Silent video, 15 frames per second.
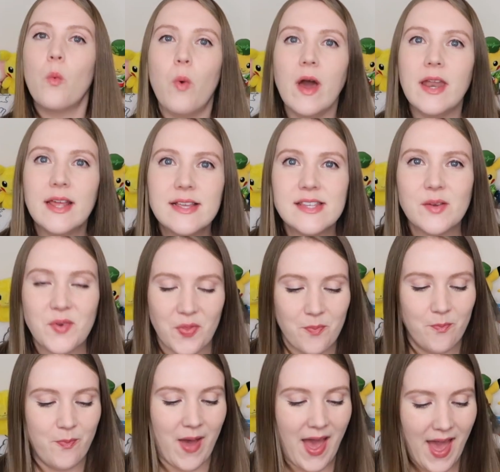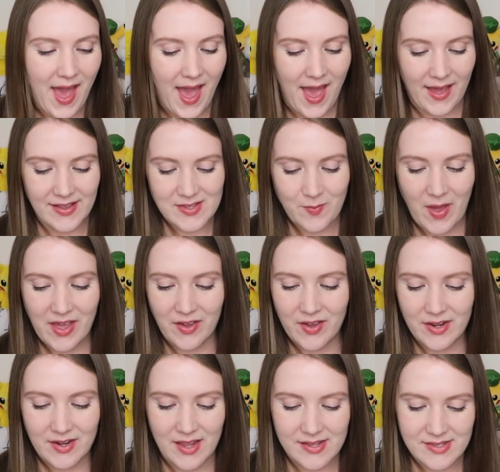What is it with bags? My
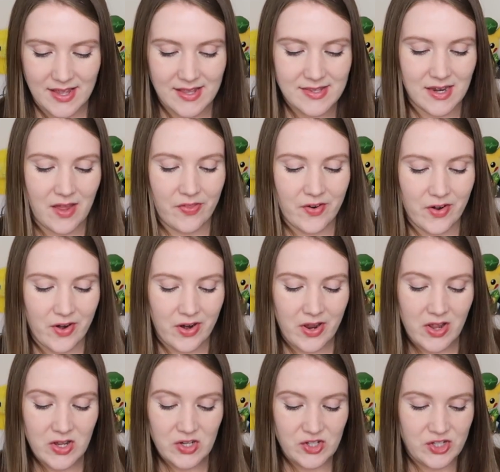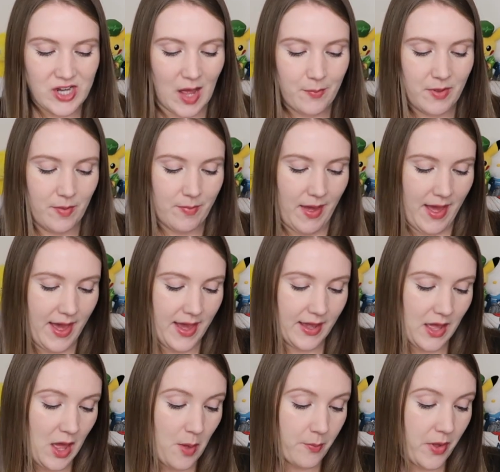goodness, it's another shopping
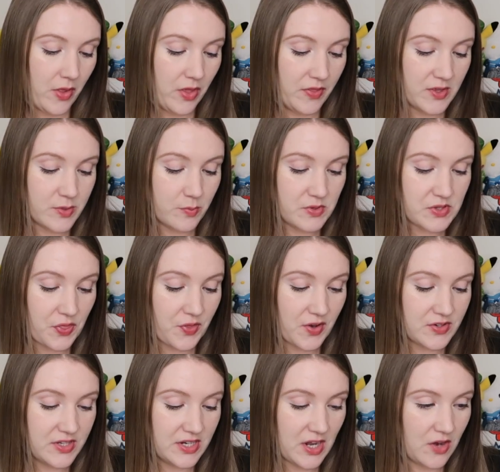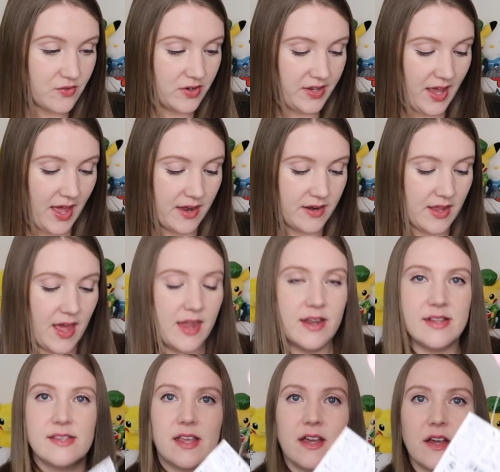bag. Apparently this one is 1,300 yen, and
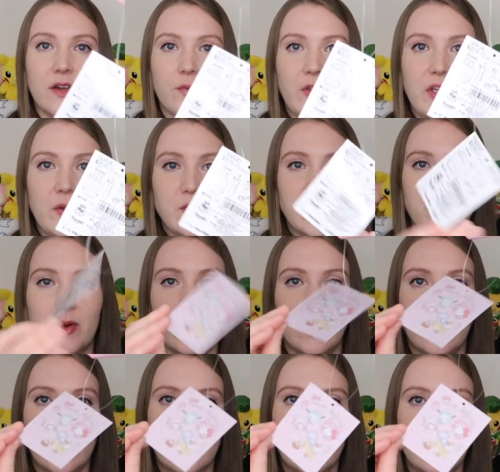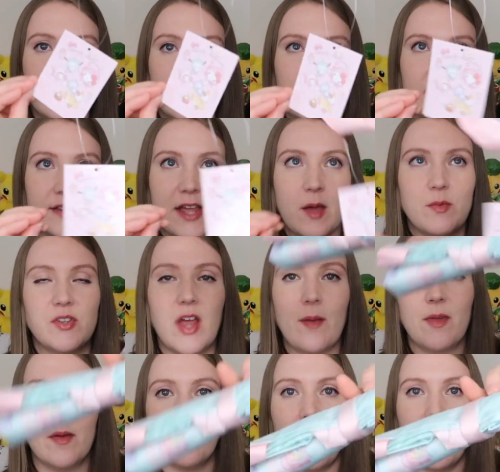it's like a reusable type
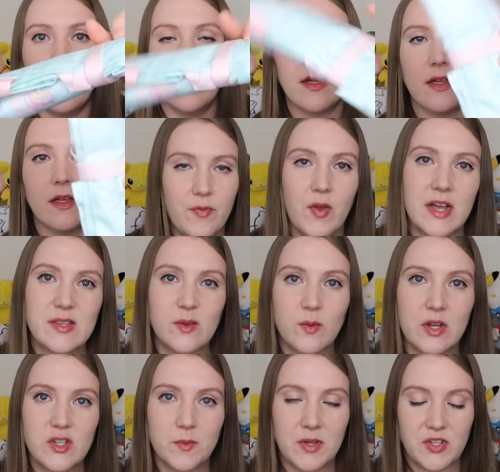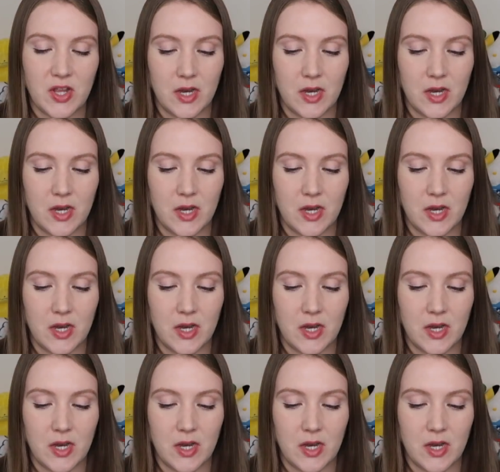shopping bag. If you guys have been watching my